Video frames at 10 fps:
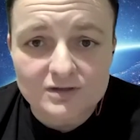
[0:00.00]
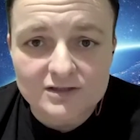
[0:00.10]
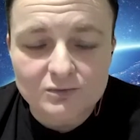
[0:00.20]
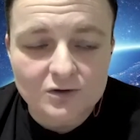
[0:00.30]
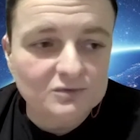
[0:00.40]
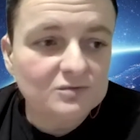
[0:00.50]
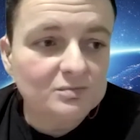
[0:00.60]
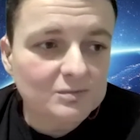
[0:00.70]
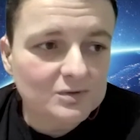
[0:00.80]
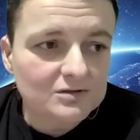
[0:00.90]
That's why always
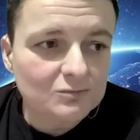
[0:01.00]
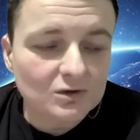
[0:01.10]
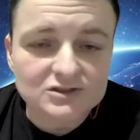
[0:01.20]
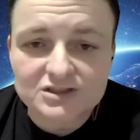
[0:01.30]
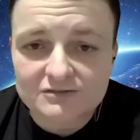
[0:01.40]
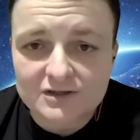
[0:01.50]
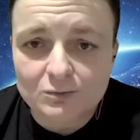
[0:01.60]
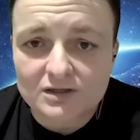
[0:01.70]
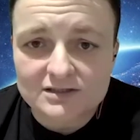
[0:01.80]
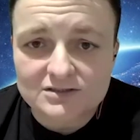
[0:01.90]
people watch TV
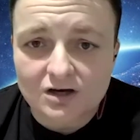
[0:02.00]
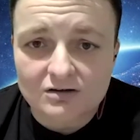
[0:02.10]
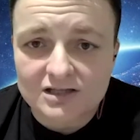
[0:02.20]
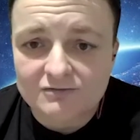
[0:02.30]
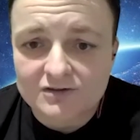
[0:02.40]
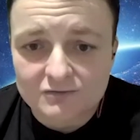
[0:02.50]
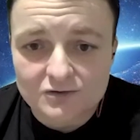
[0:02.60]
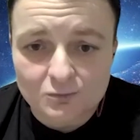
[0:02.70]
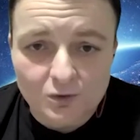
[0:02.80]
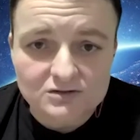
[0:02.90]
when it's on, even if they
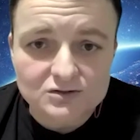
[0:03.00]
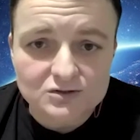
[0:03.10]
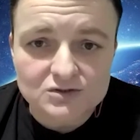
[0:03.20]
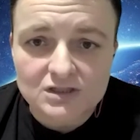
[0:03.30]
don't want to.